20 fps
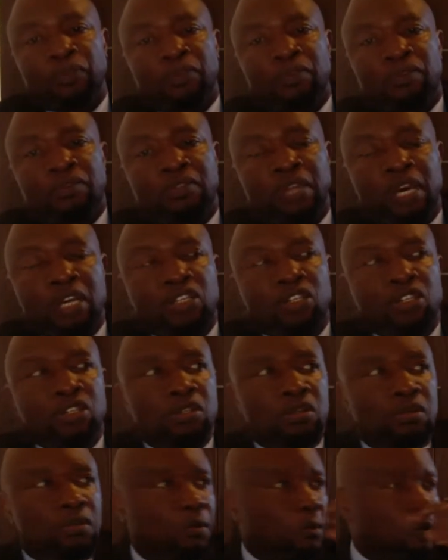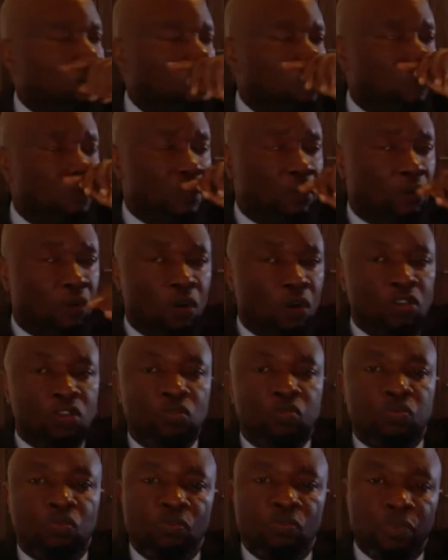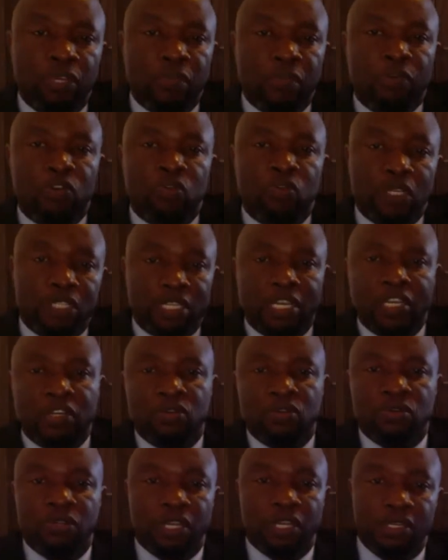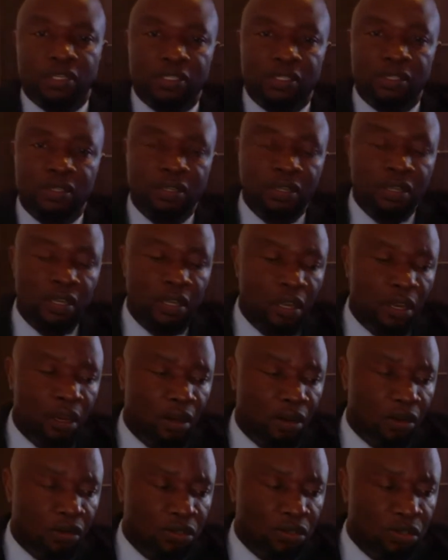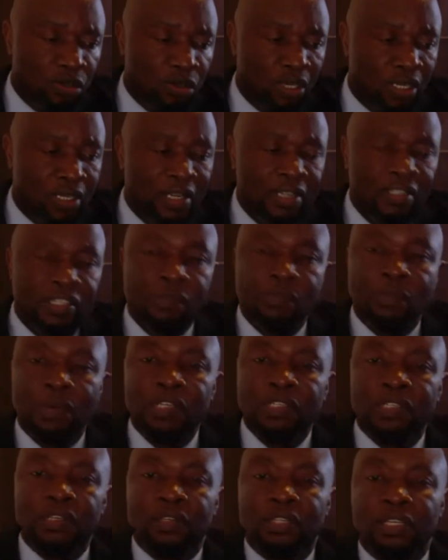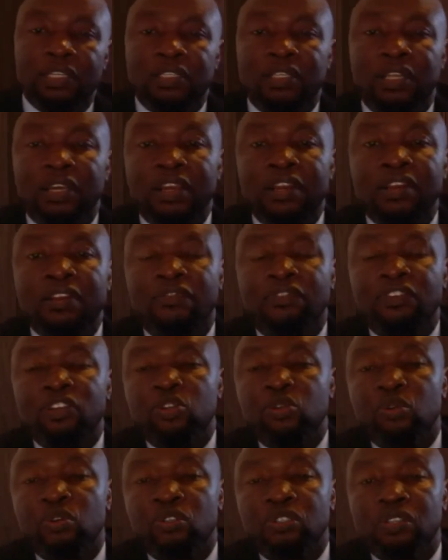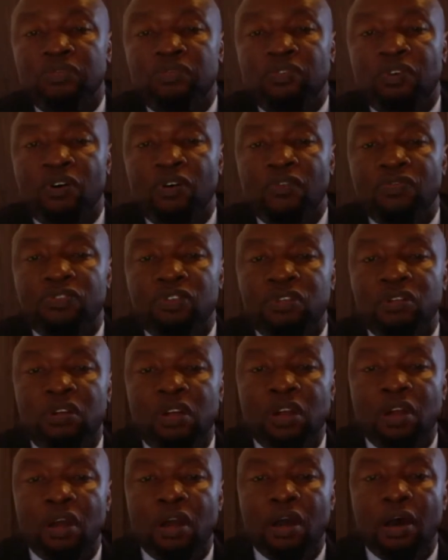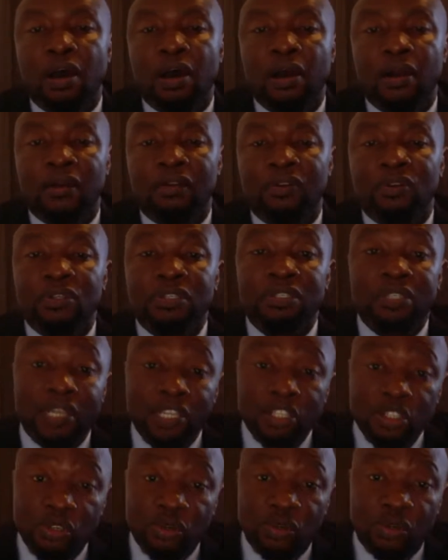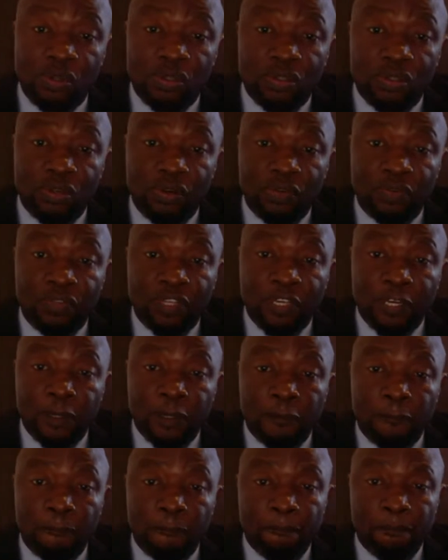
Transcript: that the court would be able to attend to that. Also, it doesn't matter that the individuals involved are not nationals of the